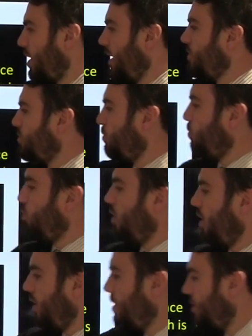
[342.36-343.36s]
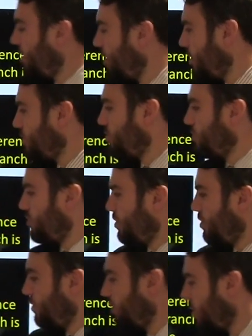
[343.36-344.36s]
branch, 1,
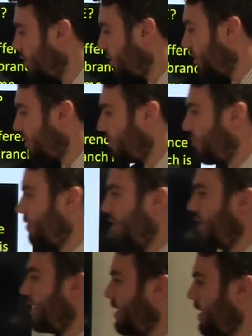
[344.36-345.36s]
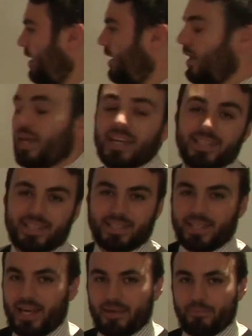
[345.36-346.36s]
2, 3, is the
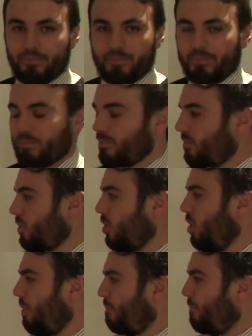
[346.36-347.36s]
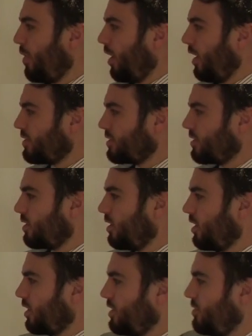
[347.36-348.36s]
same. But,
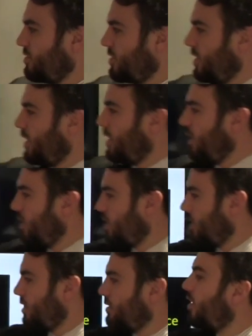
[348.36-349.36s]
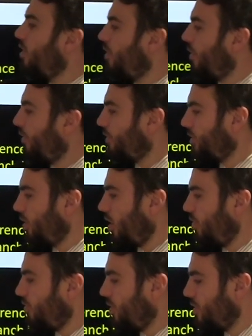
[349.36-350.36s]
can you see that the
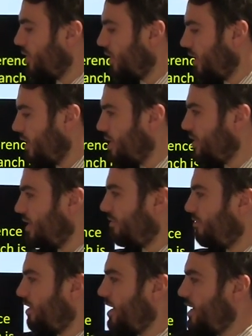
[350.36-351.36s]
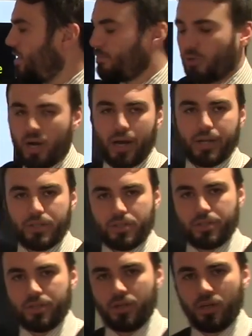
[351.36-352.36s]
current is different in each
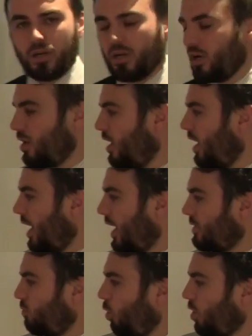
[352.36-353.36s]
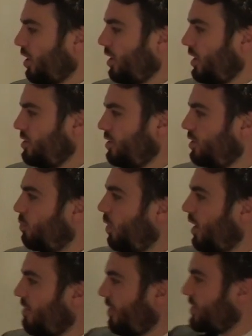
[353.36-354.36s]
branch? And what can I do?
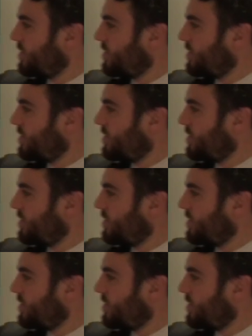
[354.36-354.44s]
Well, if I